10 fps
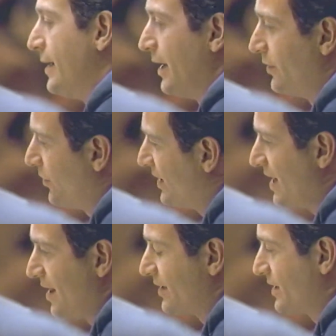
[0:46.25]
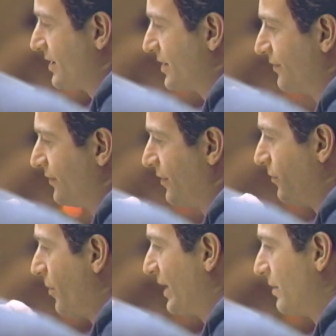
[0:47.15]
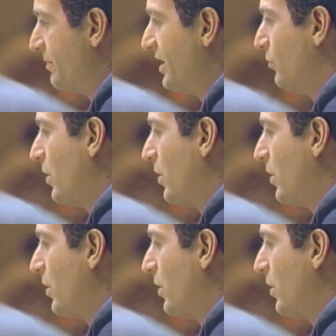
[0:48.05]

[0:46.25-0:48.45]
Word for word: And do an analysis of uh, what we can bid and what